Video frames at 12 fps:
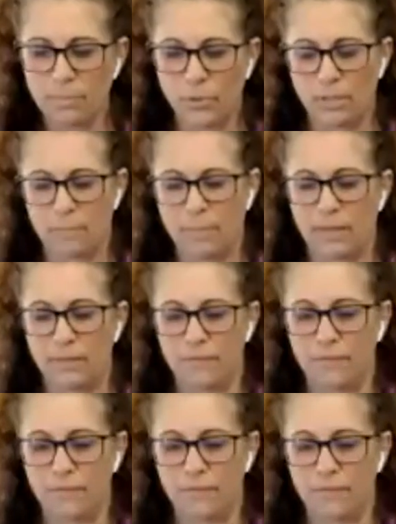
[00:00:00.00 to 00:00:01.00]
boosted beef. So
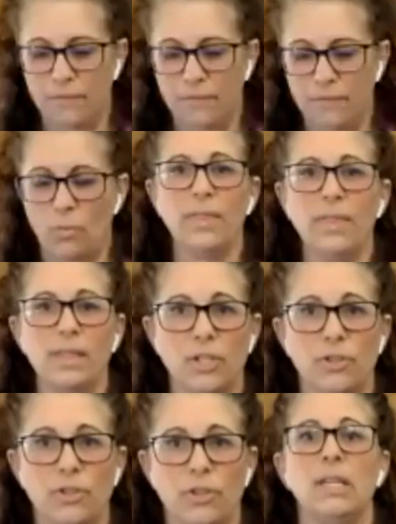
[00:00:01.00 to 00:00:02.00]
what this
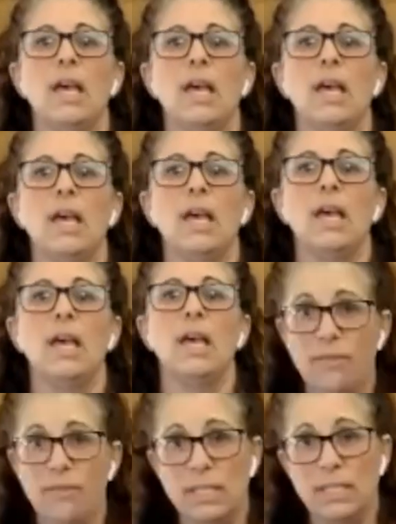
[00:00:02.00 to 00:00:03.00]
mixture is, Tracie
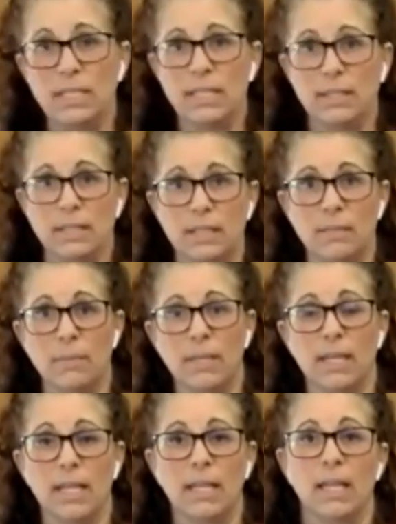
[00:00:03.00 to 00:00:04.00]
gave you the details at the
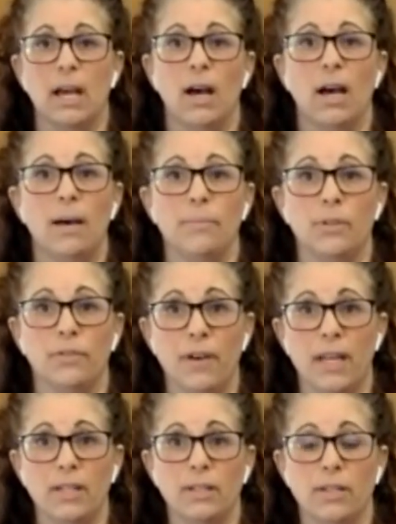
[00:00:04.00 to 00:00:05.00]
beginning. You'll
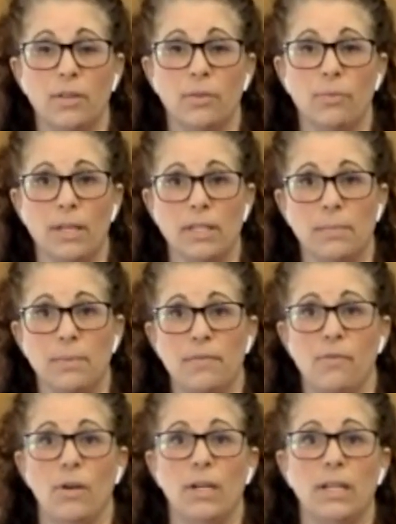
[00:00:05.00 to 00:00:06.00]
find the recipe
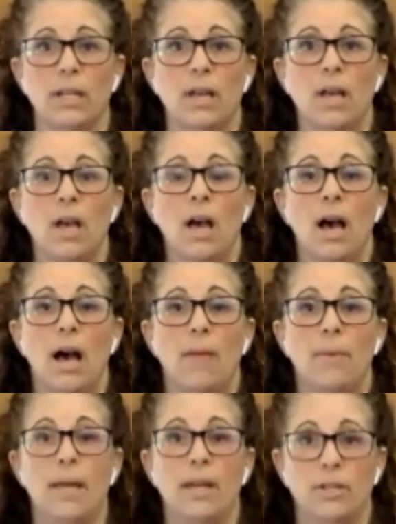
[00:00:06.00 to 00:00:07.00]
for it
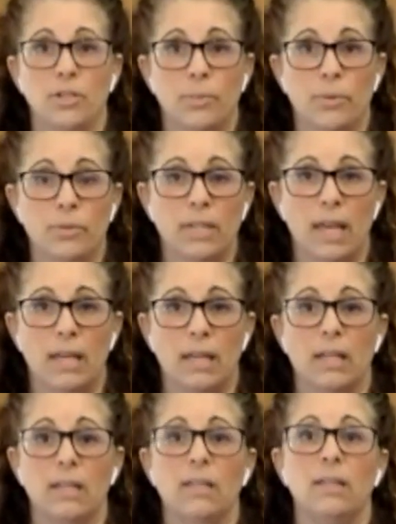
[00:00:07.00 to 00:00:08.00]
at Osteoporosis
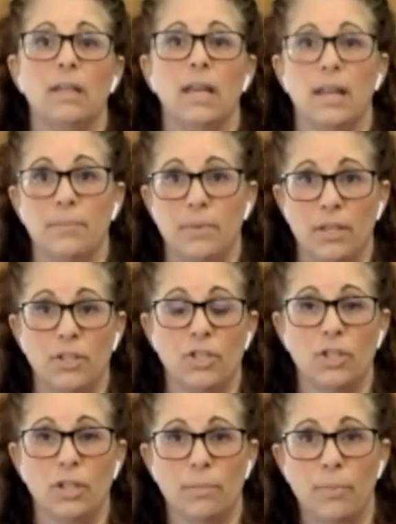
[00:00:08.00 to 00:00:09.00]
Canada. And I think
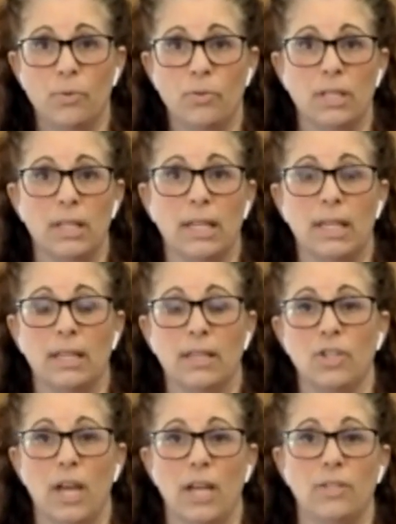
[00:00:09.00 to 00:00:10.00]
she's gonna post the link in
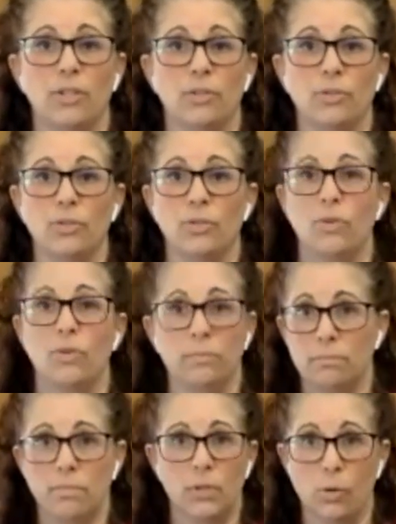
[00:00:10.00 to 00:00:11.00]
the chat too. So
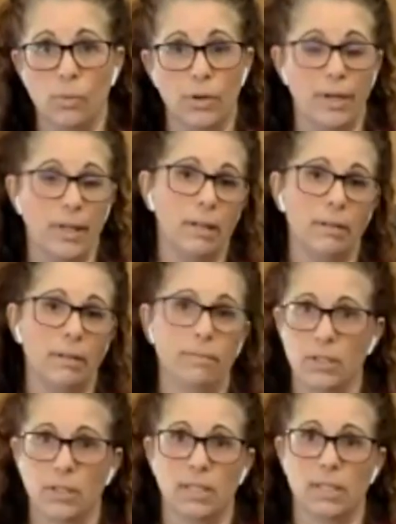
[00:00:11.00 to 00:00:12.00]
don't worry,
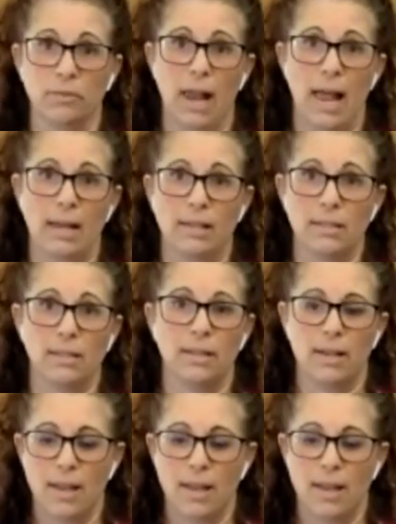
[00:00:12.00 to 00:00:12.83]
you can still relax.